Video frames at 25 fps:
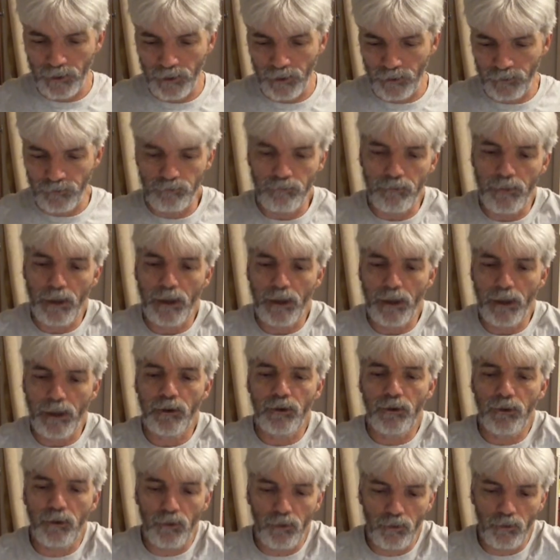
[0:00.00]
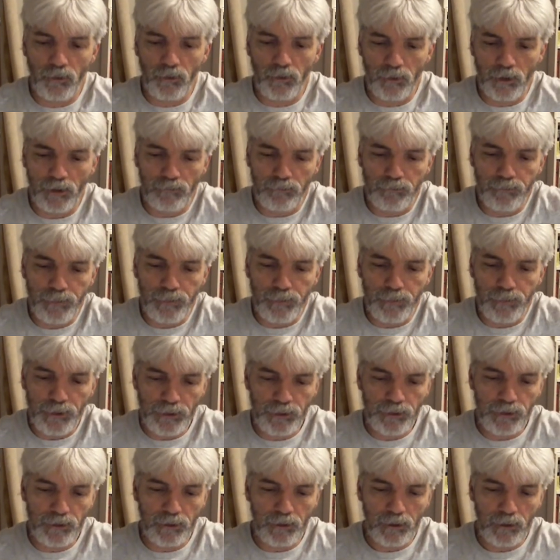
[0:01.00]
but it's men who
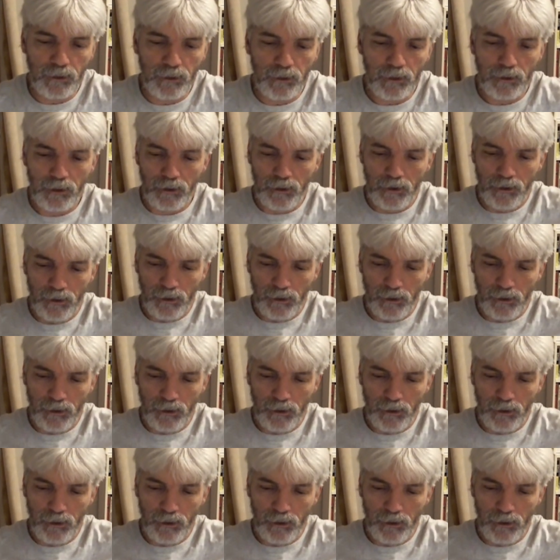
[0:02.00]
have been